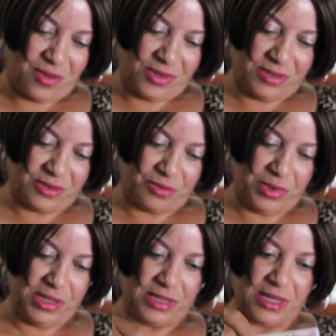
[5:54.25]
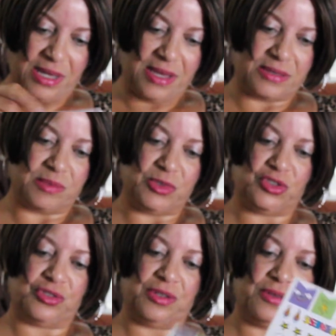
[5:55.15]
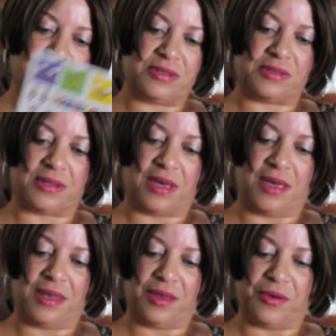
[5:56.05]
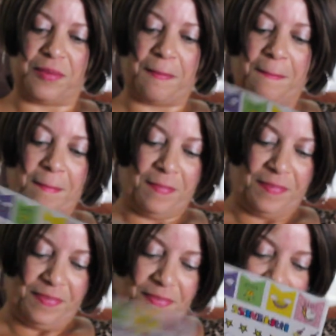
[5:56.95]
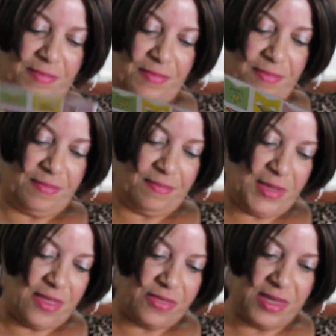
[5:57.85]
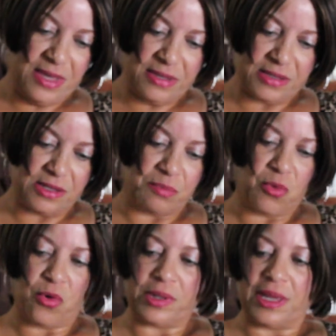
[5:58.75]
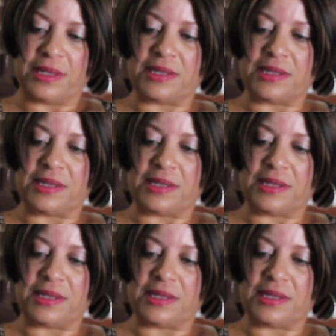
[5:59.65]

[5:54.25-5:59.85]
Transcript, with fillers: This is really nice. Let me show you this side here. And these look more like